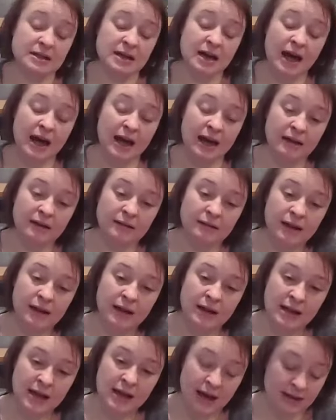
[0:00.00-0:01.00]
to die,
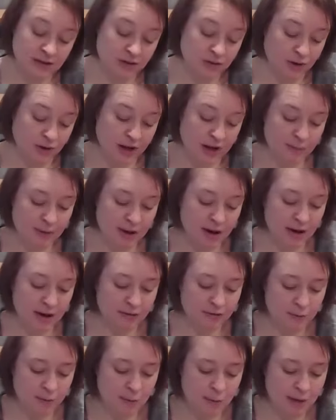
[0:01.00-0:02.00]
that he has
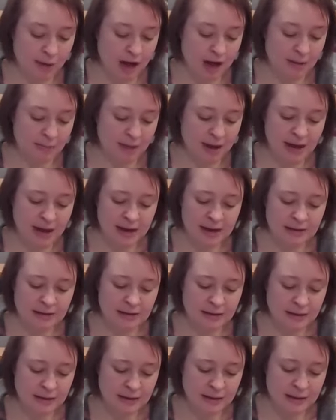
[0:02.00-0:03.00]
leukemia from a bomb
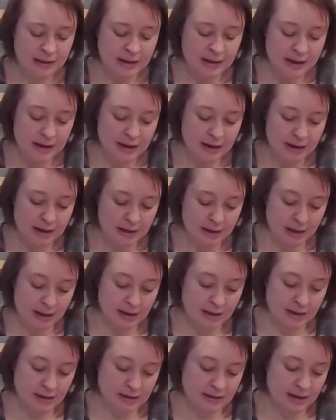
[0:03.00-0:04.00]
and
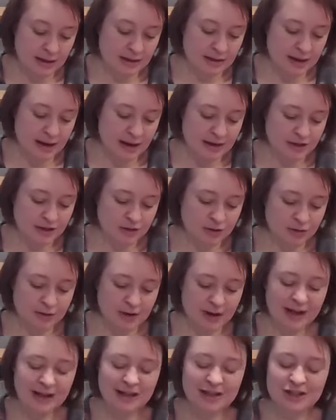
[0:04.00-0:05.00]
that he's going to die
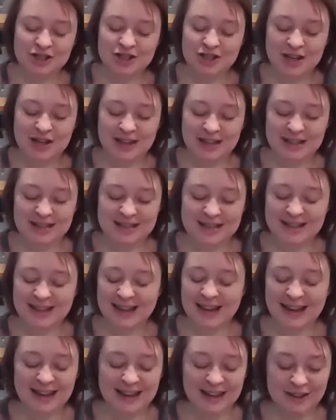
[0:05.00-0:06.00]
soon. And she's
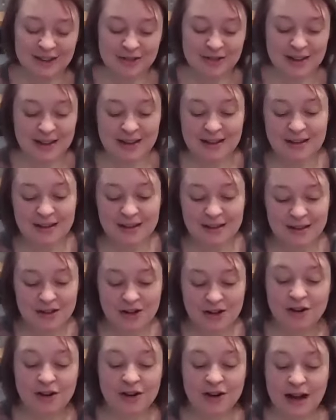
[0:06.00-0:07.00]
like,
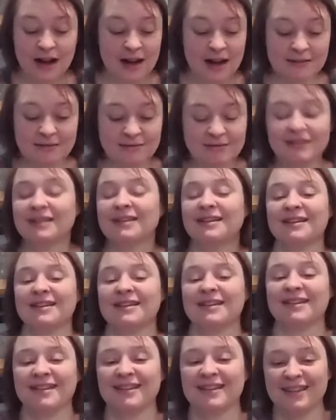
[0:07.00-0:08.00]
no, you're not.
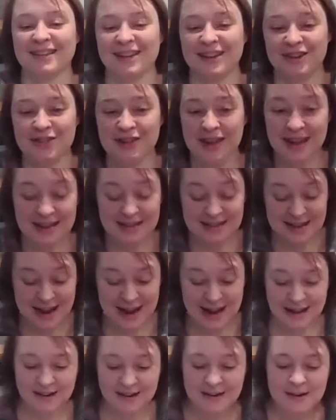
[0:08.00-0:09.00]
You can't
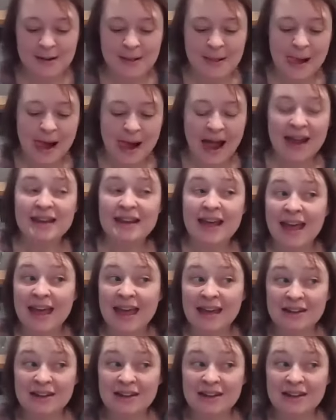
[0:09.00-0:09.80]
die. And